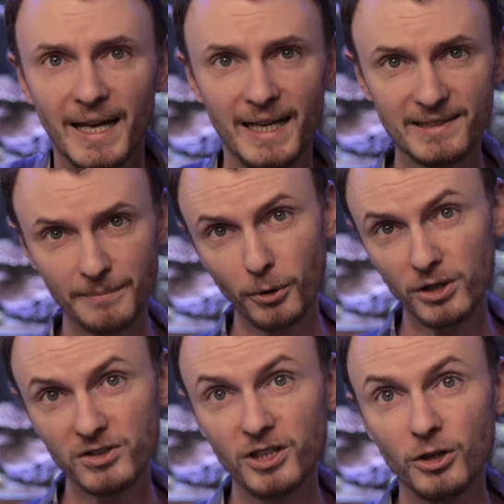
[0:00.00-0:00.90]
It's
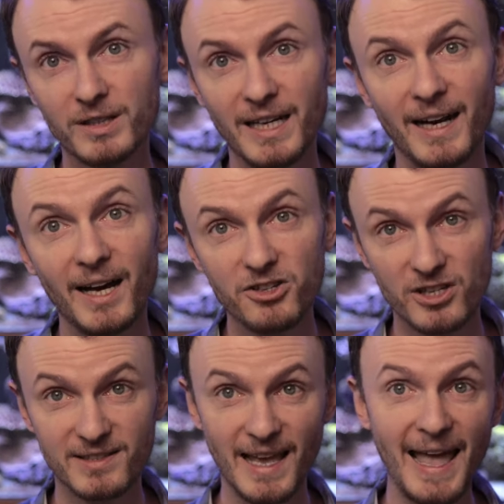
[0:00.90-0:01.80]
important to note that not
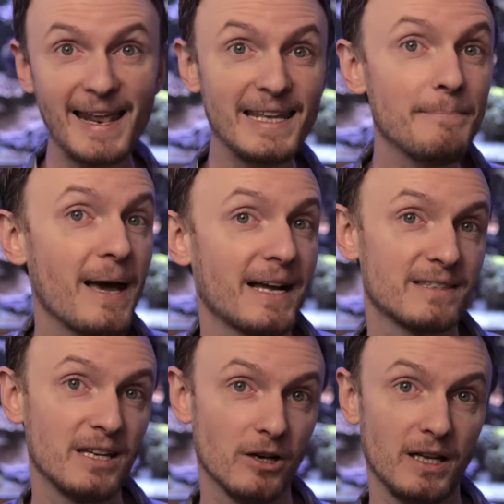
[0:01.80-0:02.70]
just any
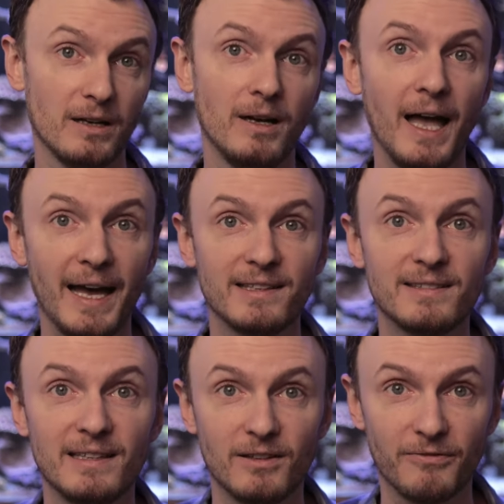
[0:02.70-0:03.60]
bacteria
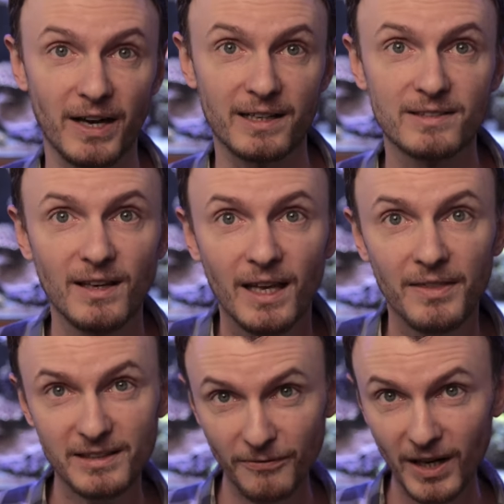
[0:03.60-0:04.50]
has these effects.
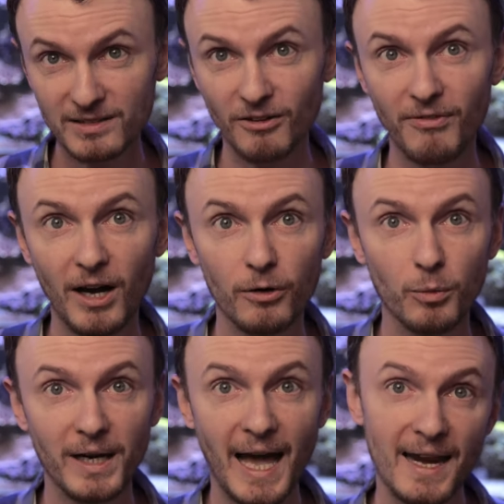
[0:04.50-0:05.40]
These effects are
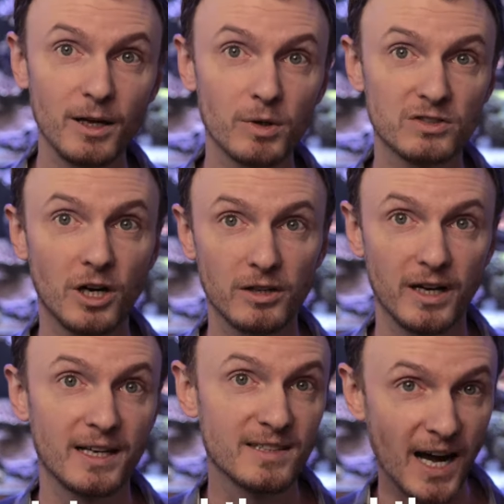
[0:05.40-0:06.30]
found when adding what's called
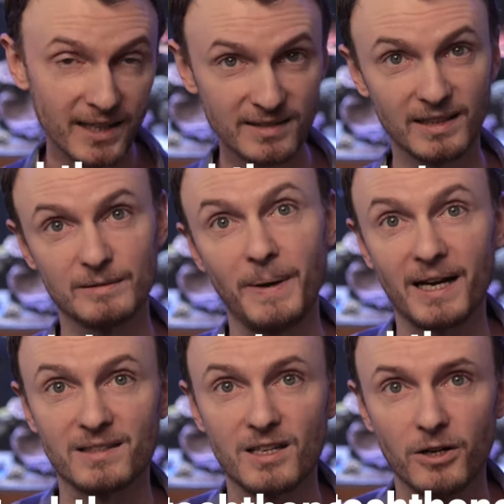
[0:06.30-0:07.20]
an atoxinous
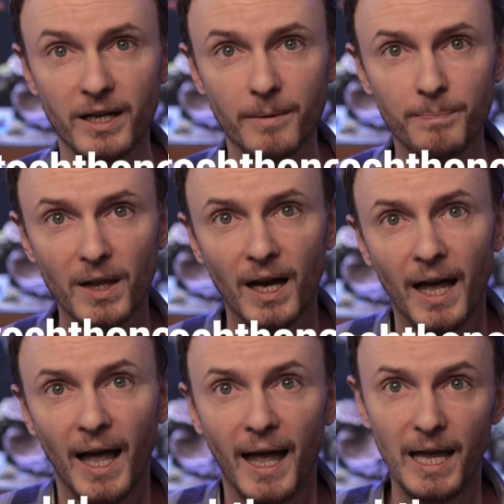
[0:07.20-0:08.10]
bacteria,
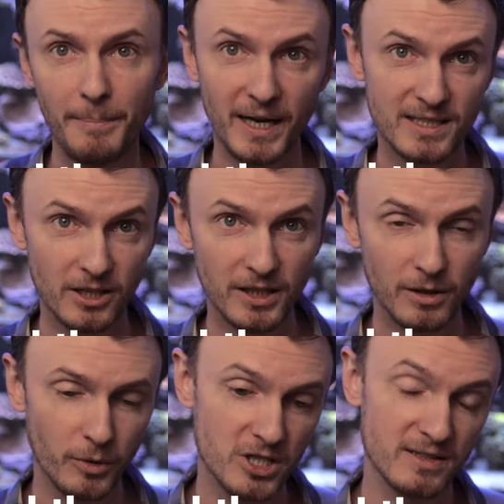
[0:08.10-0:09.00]
a
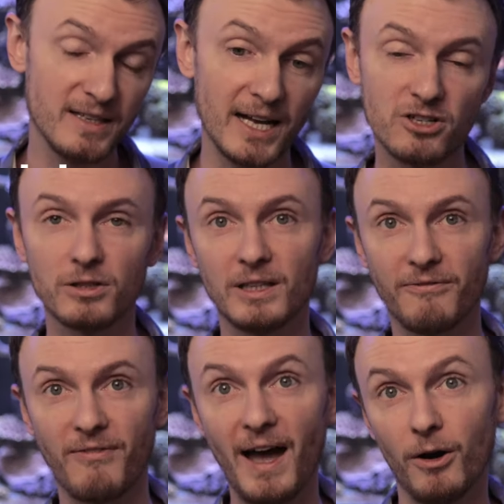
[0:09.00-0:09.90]
bacteria which is naturally
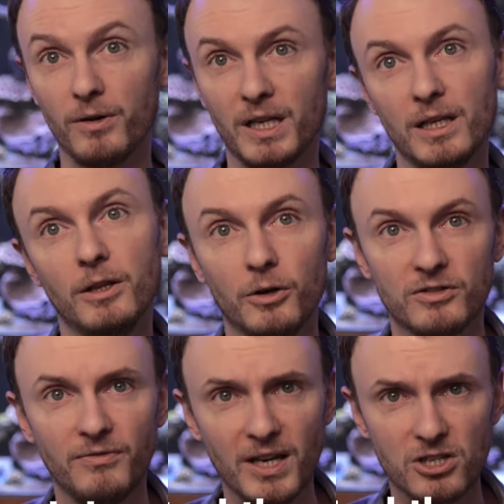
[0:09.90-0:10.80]
found in
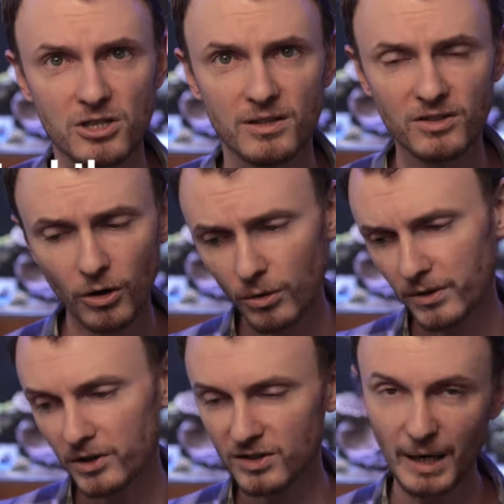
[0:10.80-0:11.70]
those fish. So
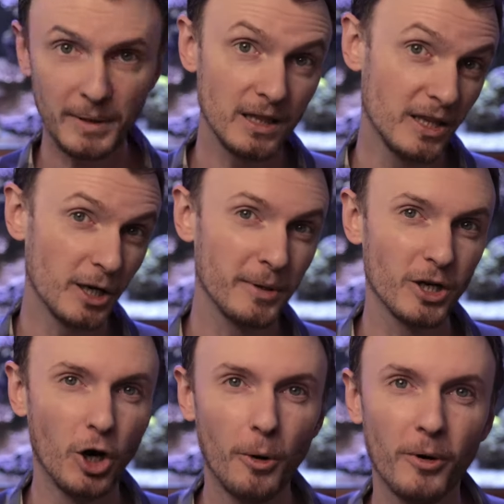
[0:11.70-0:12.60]
there's going to be a little bit
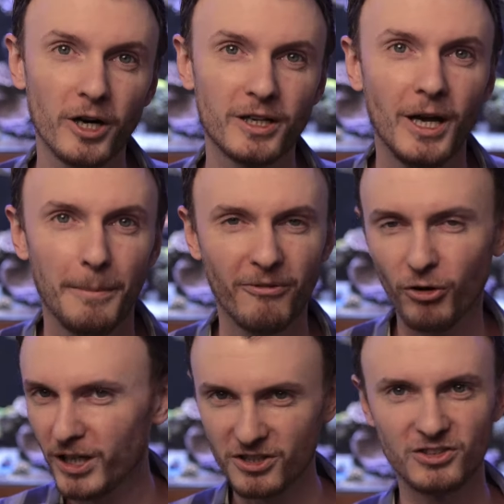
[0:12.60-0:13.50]
of homework
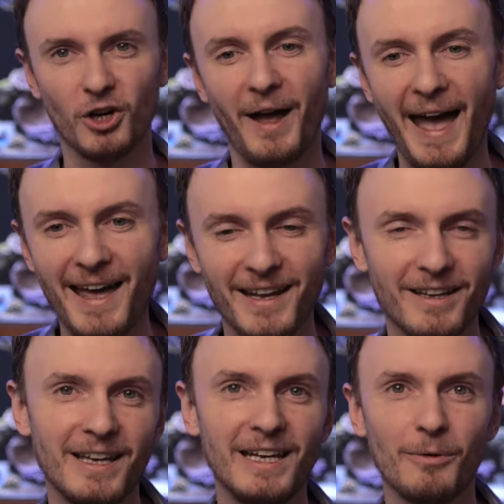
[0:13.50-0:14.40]
before you just go
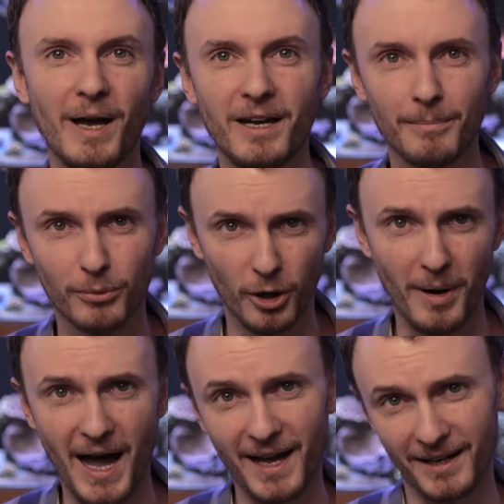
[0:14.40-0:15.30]
adding any random
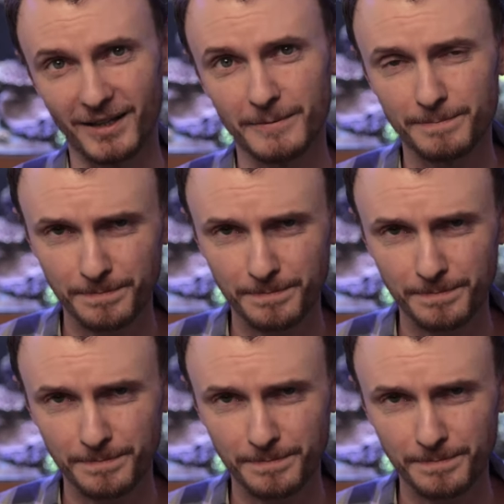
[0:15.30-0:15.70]
probiotic.